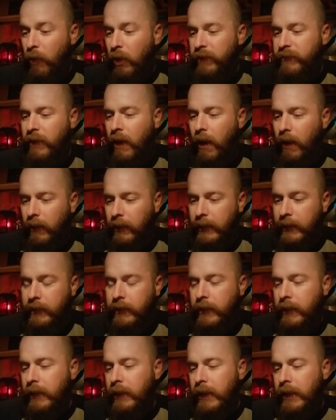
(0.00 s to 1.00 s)
Tarly
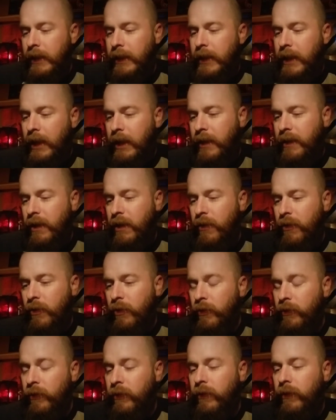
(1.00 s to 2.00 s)
getting the
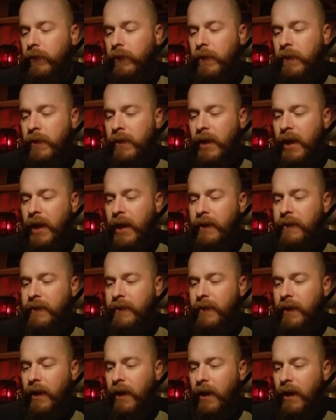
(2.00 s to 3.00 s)
news
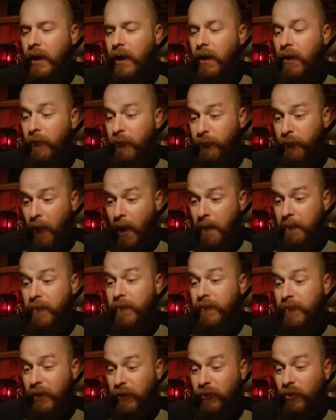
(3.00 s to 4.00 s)
that
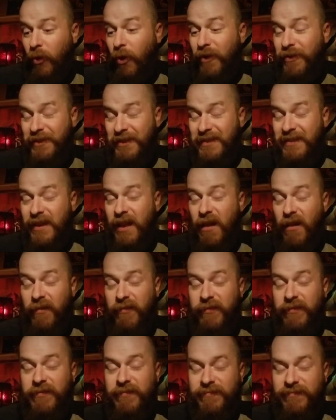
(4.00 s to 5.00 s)
from the source
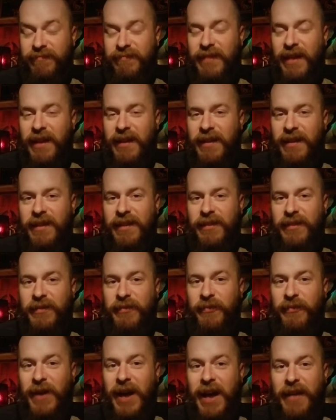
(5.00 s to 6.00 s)
itself that his
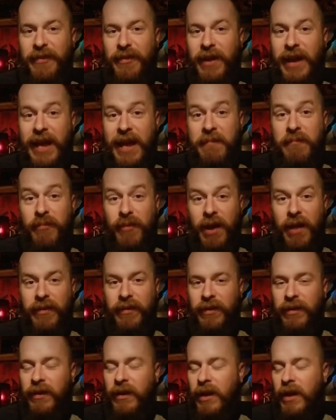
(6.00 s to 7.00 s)
father and
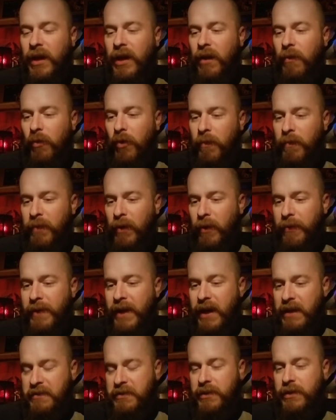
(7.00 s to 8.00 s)
brother were both
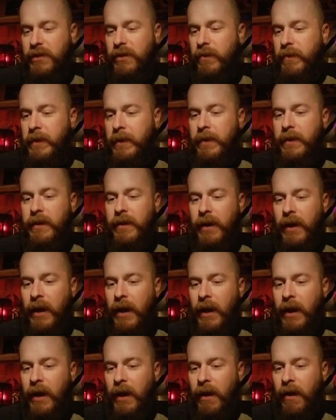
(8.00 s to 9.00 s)
executed.
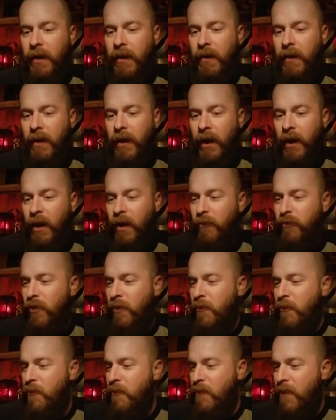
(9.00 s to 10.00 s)
A
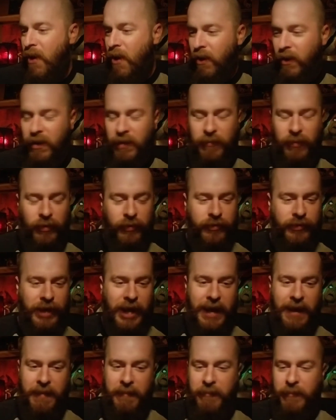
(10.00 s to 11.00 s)
remarkable
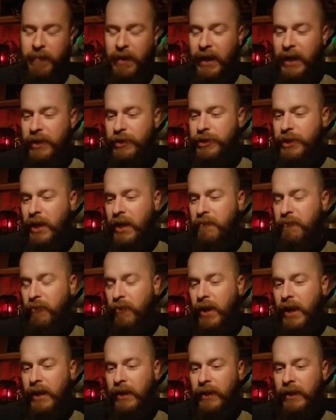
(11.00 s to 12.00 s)
job by John
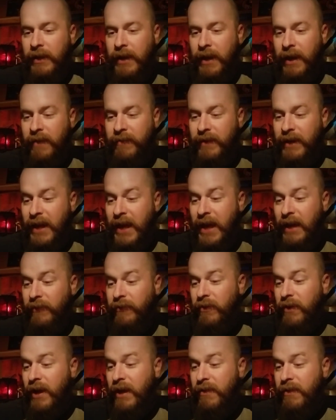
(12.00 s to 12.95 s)
Bradley as an actor.